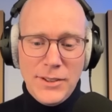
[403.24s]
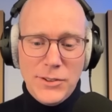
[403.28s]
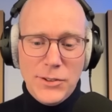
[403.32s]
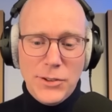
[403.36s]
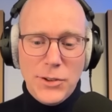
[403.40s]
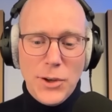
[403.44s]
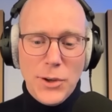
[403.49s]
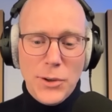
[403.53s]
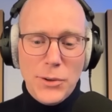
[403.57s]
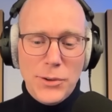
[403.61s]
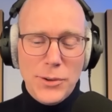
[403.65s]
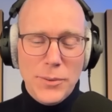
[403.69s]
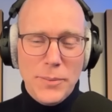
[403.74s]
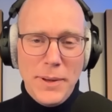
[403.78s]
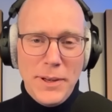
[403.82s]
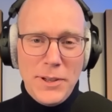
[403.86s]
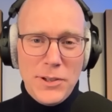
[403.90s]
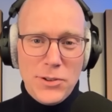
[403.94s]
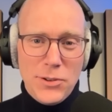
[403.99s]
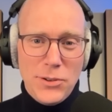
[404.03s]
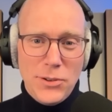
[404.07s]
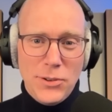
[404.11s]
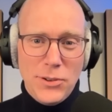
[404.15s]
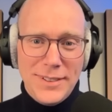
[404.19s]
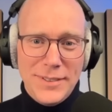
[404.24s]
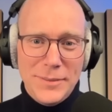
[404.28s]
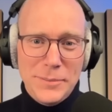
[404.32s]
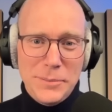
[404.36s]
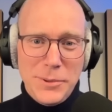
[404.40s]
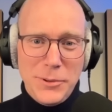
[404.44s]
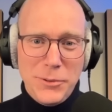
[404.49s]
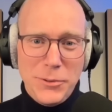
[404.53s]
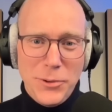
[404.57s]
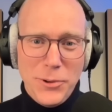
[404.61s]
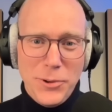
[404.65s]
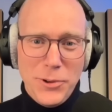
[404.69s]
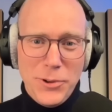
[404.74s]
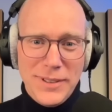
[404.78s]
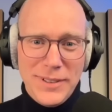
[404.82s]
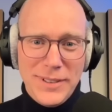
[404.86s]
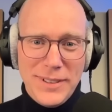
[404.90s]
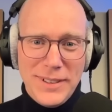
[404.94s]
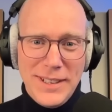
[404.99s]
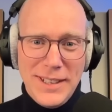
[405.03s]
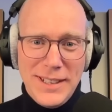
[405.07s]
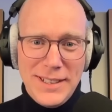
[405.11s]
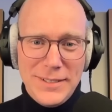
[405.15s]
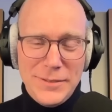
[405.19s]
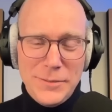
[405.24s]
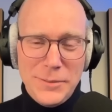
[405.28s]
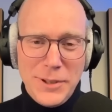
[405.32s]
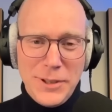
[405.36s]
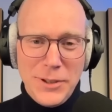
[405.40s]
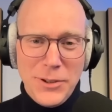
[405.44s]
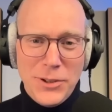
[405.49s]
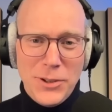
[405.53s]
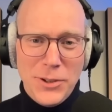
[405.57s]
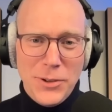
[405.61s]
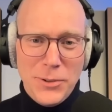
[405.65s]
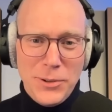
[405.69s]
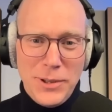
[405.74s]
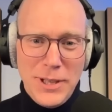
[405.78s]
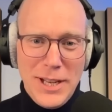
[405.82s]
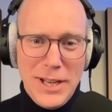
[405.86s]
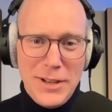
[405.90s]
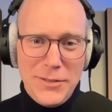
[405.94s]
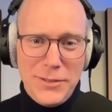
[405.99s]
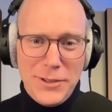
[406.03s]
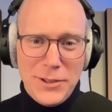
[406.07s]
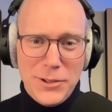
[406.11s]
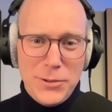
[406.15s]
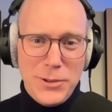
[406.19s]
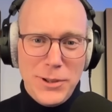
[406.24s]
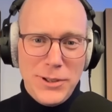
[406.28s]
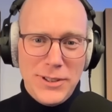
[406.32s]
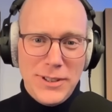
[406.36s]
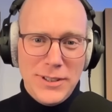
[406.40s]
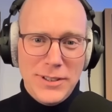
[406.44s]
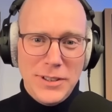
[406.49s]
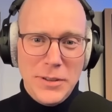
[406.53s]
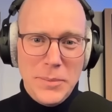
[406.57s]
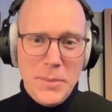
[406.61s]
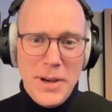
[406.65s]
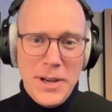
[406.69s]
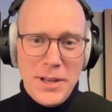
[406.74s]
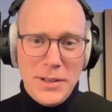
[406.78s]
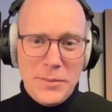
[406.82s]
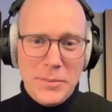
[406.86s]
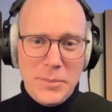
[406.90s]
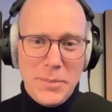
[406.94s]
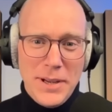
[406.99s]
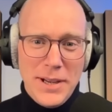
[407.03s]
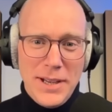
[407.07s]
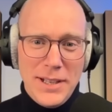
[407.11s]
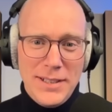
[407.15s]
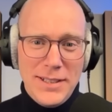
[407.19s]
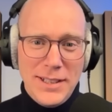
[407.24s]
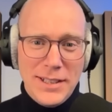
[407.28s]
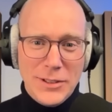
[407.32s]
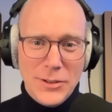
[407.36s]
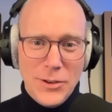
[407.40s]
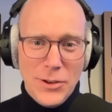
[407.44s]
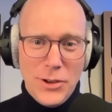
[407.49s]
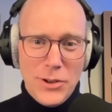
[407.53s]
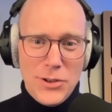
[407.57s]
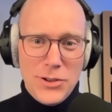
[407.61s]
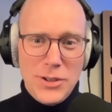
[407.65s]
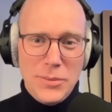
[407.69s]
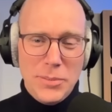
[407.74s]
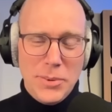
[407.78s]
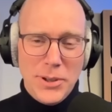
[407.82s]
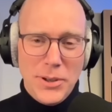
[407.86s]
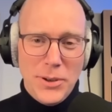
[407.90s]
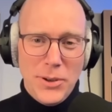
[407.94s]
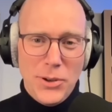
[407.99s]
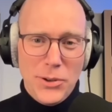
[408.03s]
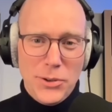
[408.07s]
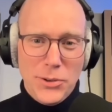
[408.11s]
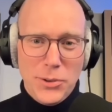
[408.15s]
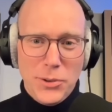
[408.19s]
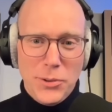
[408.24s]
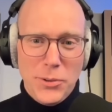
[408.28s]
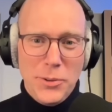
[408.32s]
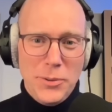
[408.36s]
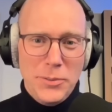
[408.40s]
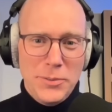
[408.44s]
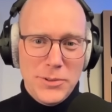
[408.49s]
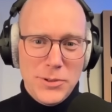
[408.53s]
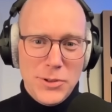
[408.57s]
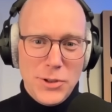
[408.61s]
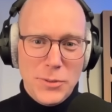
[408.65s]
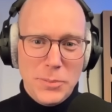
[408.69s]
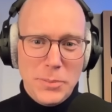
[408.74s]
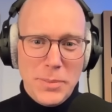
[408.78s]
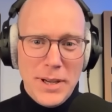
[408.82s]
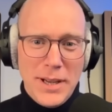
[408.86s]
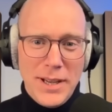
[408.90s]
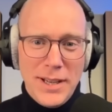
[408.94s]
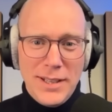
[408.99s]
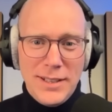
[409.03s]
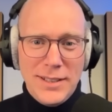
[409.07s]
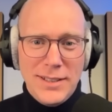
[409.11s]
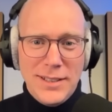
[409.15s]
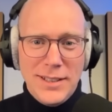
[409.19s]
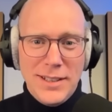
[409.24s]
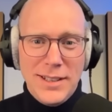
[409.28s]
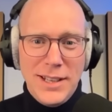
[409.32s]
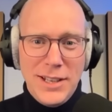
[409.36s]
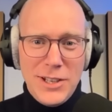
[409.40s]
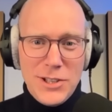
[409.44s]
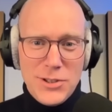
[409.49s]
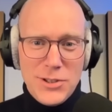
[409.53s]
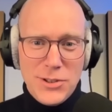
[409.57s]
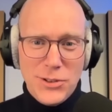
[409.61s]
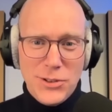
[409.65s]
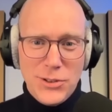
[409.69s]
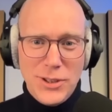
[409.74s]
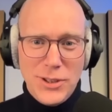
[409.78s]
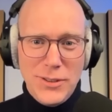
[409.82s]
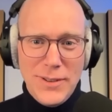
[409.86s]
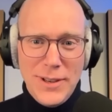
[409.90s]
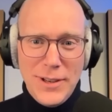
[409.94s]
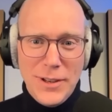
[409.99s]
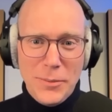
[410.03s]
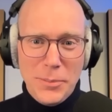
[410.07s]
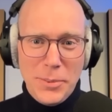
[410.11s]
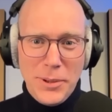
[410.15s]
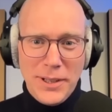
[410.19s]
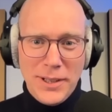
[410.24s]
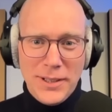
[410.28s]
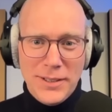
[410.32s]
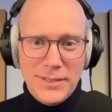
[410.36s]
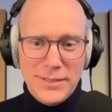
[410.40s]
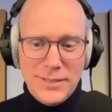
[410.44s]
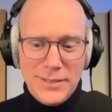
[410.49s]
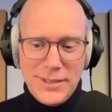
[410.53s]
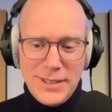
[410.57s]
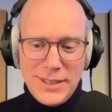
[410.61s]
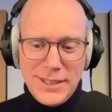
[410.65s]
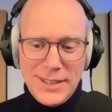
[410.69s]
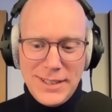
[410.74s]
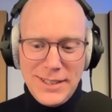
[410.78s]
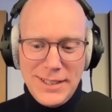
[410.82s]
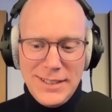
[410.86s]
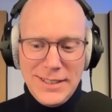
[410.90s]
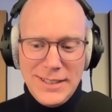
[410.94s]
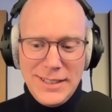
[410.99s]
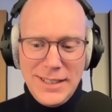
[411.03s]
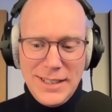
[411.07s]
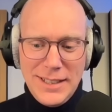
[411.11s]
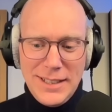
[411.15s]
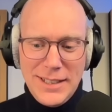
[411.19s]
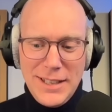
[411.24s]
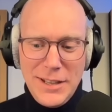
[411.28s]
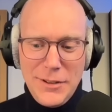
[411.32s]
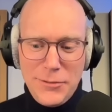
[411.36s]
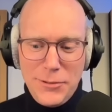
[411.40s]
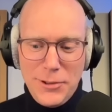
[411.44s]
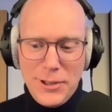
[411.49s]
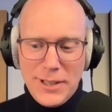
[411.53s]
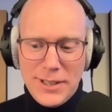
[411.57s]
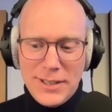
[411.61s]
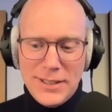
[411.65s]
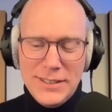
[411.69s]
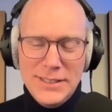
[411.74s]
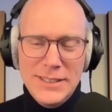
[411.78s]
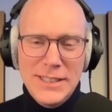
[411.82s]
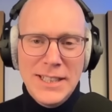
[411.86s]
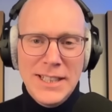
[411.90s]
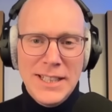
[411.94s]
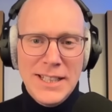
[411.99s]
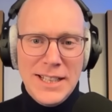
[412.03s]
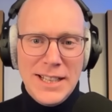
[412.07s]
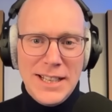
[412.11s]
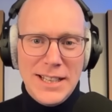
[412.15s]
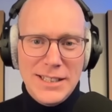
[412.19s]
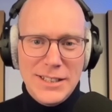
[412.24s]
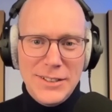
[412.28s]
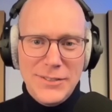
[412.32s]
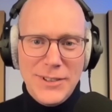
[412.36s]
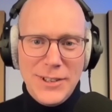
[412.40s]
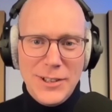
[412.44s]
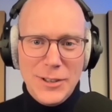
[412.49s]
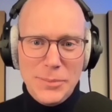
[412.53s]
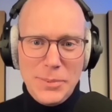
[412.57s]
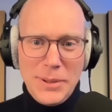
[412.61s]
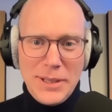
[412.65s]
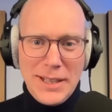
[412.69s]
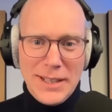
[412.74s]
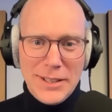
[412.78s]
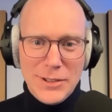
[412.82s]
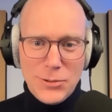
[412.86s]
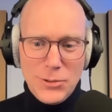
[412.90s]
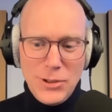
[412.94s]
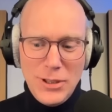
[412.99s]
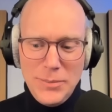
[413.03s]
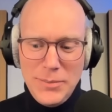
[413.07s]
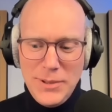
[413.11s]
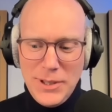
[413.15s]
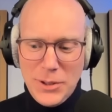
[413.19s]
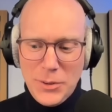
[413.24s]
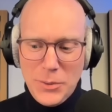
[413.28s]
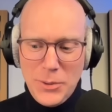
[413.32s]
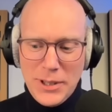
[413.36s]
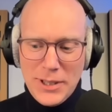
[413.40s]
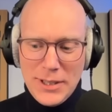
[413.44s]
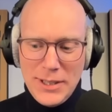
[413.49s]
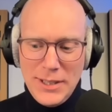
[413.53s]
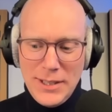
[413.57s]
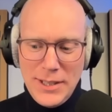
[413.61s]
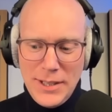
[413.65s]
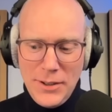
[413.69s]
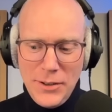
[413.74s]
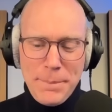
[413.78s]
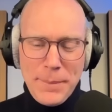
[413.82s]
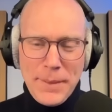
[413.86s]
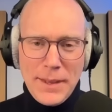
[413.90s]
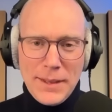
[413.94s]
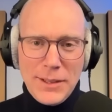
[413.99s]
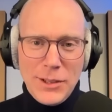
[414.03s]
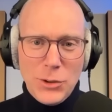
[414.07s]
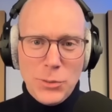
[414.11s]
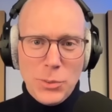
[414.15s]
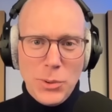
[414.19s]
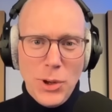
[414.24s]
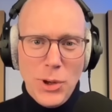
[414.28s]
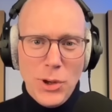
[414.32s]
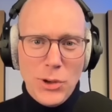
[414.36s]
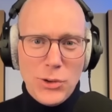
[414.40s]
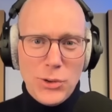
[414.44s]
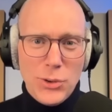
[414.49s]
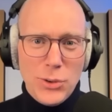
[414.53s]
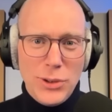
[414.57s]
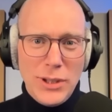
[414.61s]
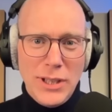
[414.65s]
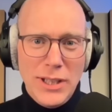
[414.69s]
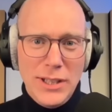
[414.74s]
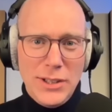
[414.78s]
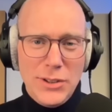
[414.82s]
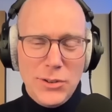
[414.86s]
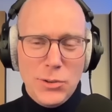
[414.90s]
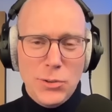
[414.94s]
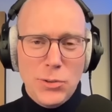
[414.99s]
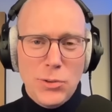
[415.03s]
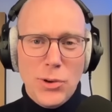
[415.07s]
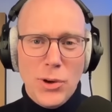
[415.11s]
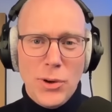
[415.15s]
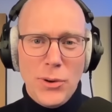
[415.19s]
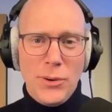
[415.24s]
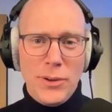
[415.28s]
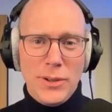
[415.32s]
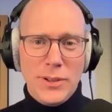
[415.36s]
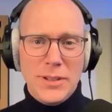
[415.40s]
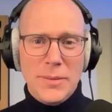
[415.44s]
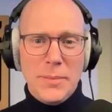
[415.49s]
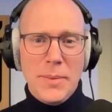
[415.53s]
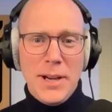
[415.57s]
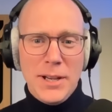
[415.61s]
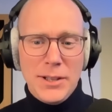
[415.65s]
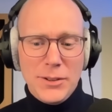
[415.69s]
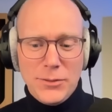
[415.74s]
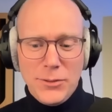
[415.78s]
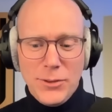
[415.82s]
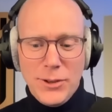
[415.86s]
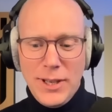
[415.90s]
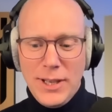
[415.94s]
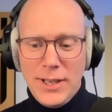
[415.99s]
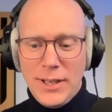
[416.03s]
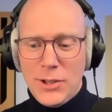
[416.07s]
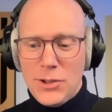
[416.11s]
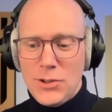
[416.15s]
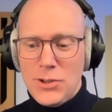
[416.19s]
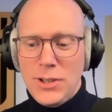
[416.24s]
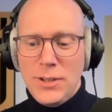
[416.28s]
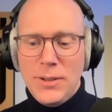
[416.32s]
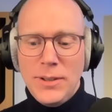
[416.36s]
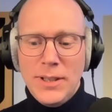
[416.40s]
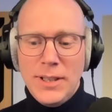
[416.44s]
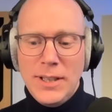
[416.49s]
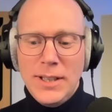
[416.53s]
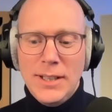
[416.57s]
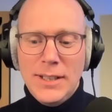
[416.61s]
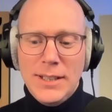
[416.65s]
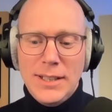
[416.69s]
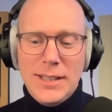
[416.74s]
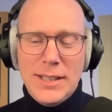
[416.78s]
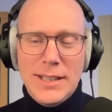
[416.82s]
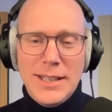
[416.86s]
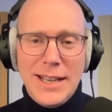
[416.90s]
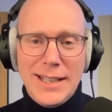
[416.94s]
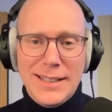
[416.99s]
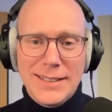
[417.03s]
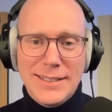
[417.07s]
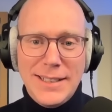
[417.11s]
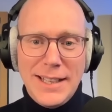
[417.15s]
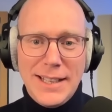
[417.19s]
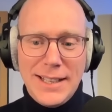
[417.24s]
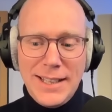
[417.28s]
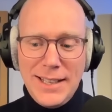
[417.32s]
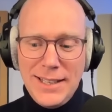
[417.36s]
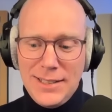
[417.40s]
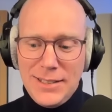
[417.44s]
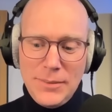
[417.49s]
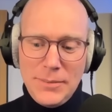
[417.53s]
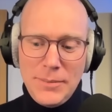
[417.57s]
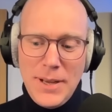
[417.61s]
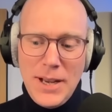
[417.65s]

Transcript: So you also mentioned before that we not only have increasing demand by technology, but also just by nations developing, like India, Africa are developing extremely quickly now. This will also lead to growing demand for energy in the next decade.